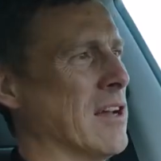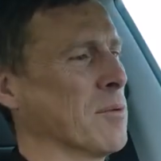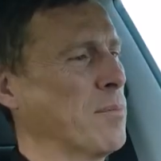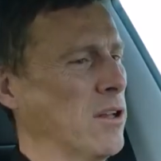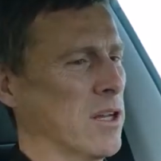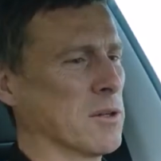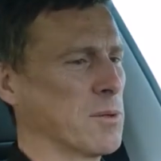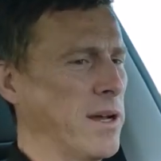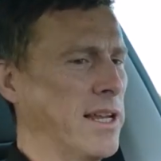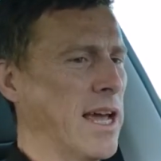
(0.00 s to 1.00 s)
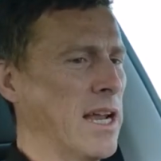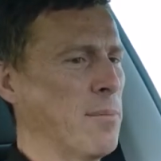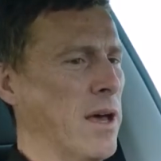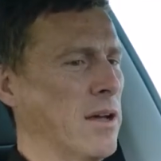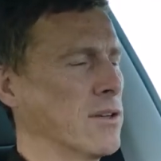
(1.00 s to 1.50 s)
as I'm building up speed, you're getting a
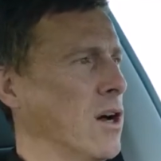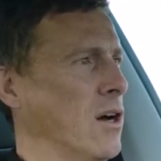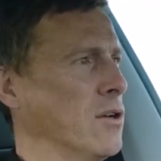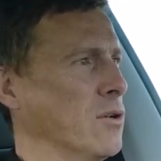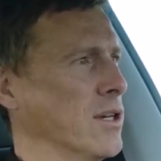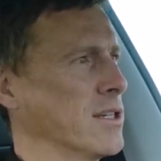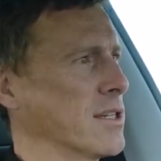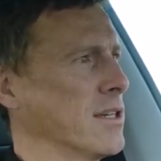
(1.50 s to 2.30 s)
bit of tyre noise,